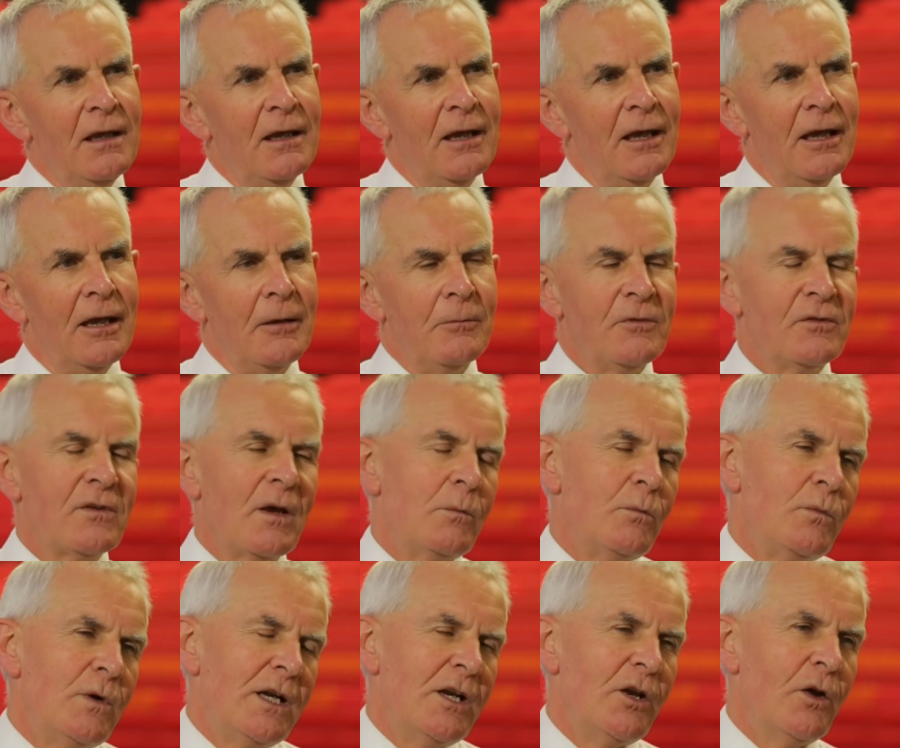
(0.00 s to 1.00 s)
So
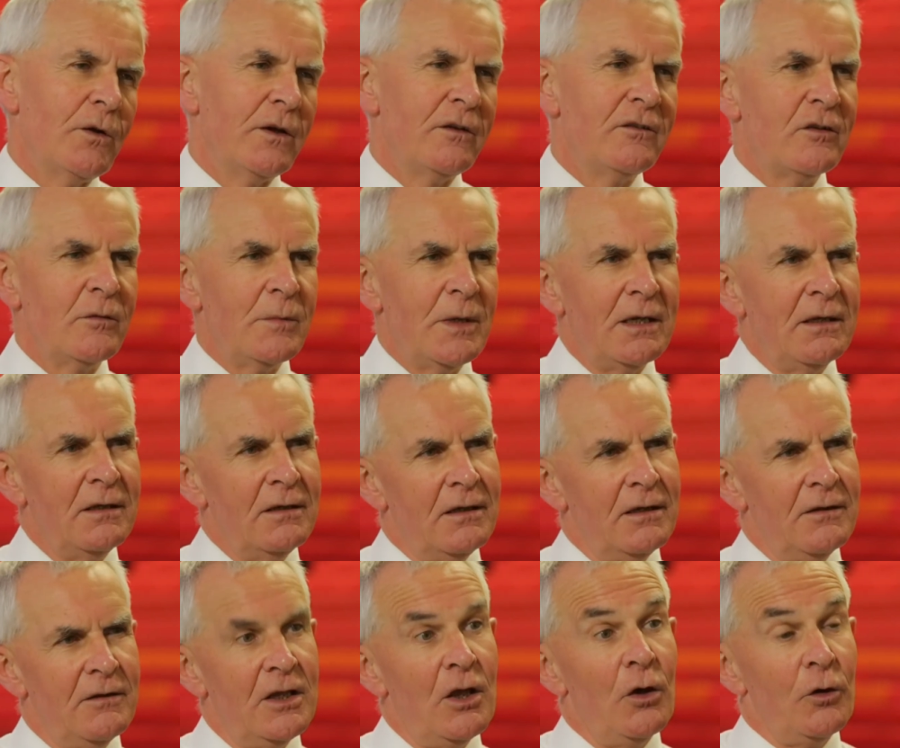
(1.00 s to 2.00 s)
I'm really honoured to be
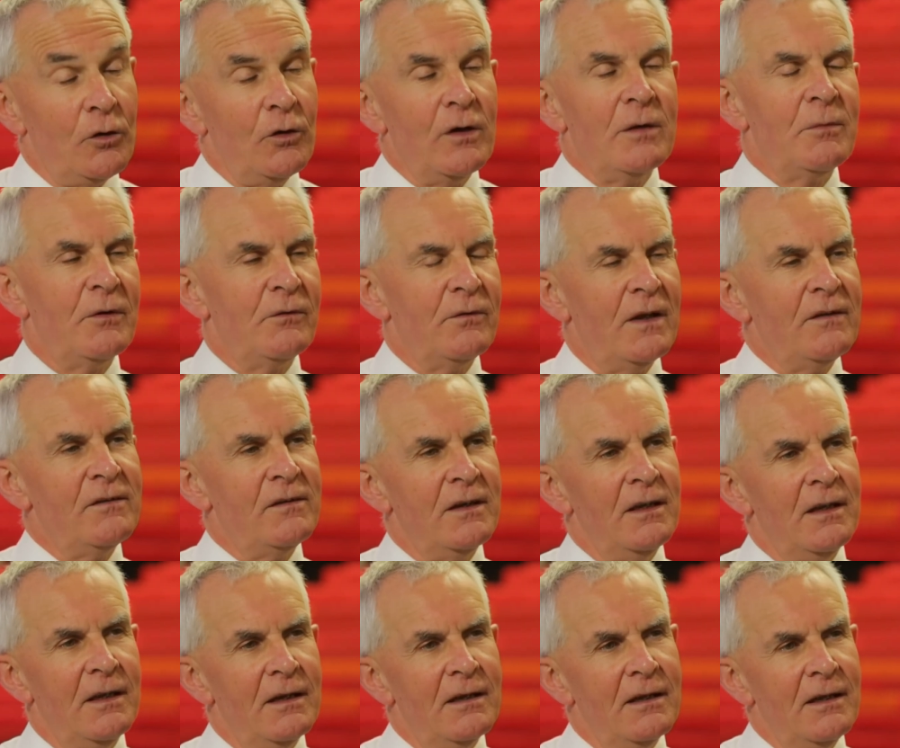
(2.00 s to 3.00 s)
the honorary professor
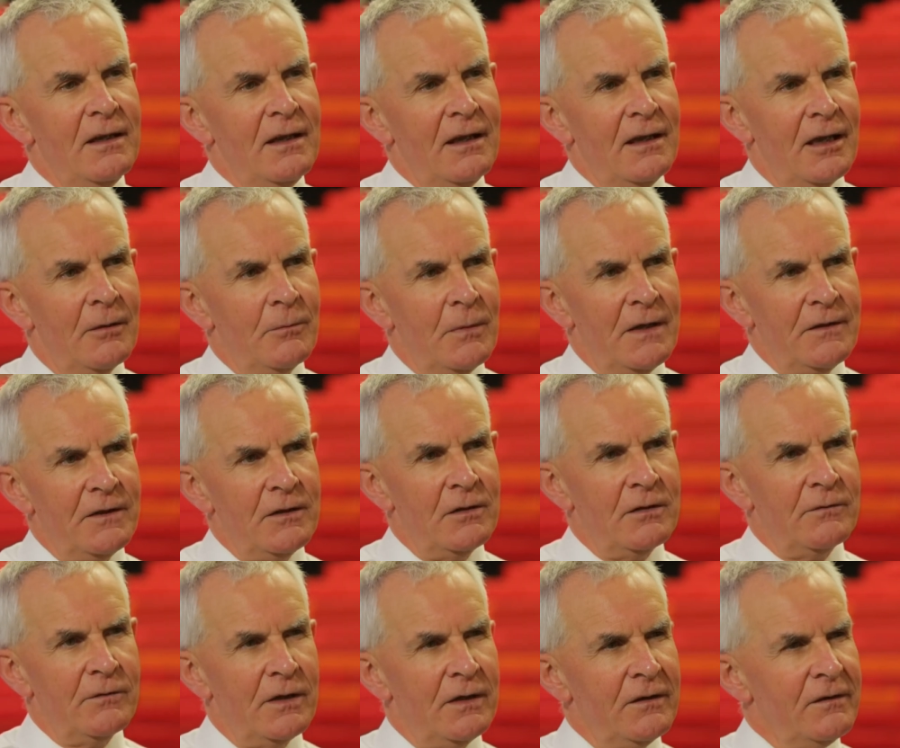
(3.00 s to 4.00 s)
here at the
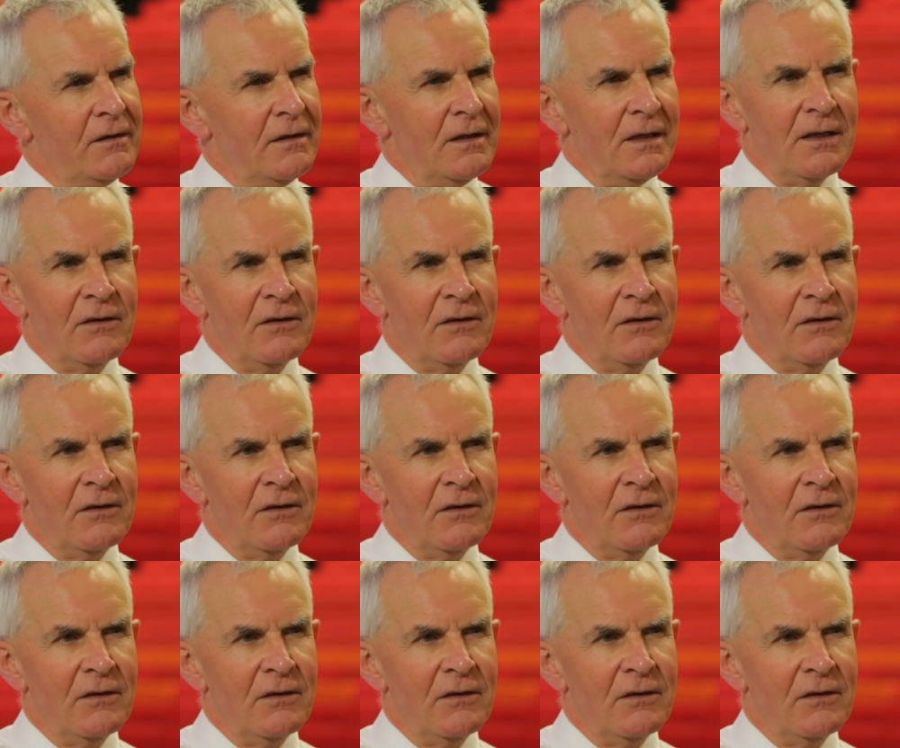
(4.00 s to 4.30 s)
university.